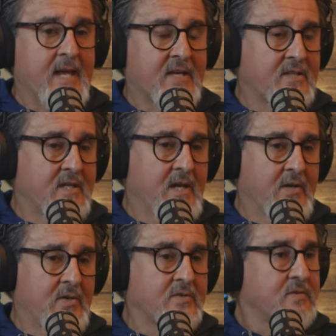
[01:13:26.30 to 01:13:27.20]

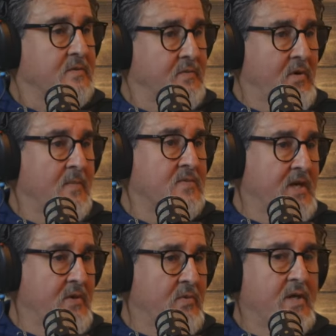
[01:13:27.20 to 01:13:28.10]
Castellanos, arm
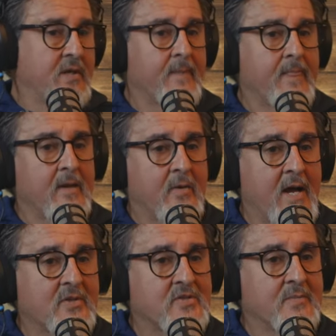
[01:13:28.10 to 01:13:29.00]
side run,
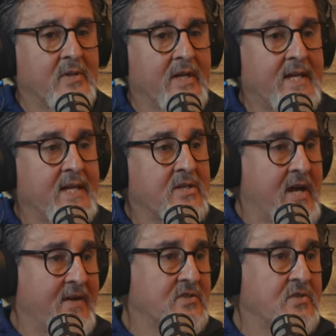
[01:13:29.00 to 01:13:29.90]
crowds the plate
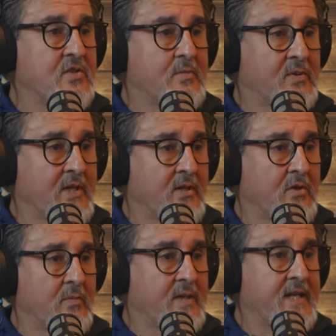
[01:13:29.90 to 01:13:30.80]
and dives into the plate a
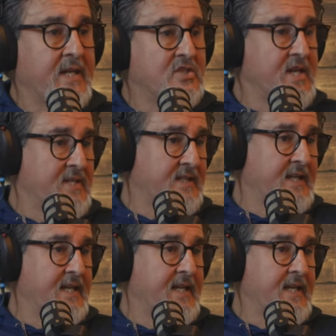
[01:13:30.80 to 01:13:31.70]
little bit. He had a chance
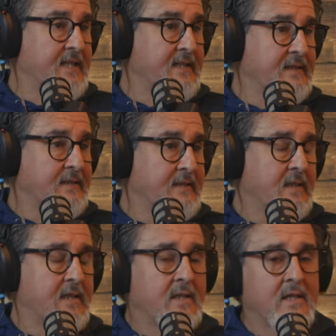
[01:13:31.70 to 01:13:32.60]
of getting hit.
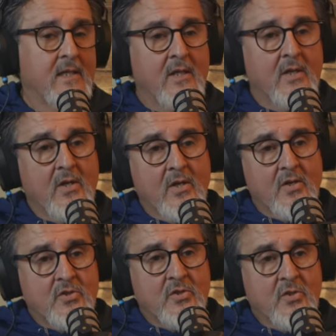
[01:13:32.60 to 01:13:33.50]

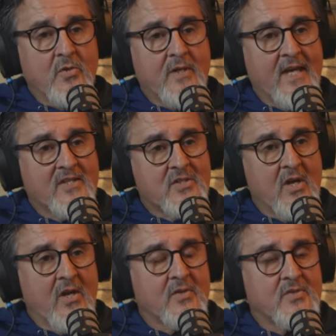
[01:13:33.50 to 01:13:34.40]
Two,
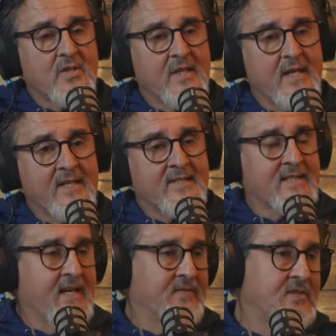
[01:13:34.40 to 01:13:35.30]
Castellanos
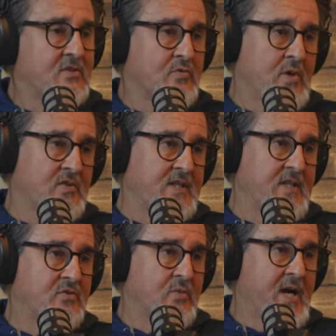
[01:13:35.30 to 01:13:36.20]
hits lefties as well as
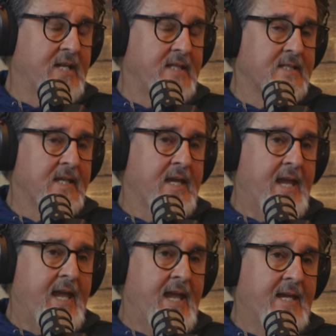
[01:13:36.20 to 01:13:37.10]
he hits righties.
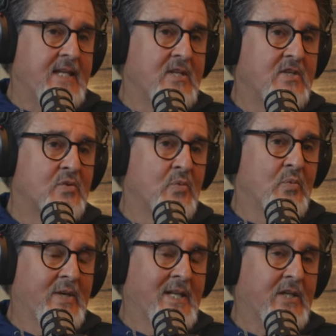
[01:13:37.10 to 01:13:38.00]
And he's
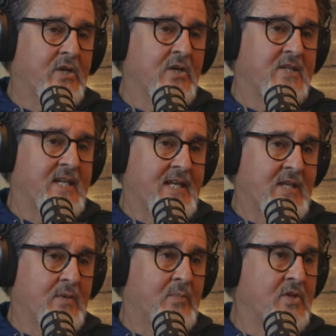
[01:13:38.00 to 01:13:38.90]
really good at
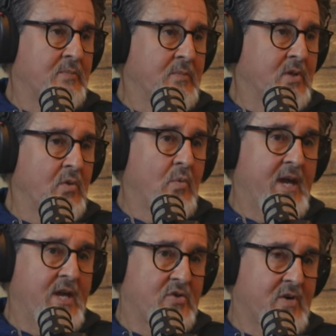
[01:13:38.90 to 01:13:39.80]
taking the pitch middle
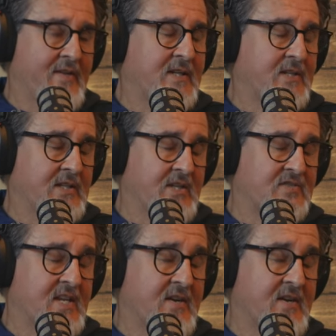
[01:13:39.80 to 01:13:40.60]
away and driving it left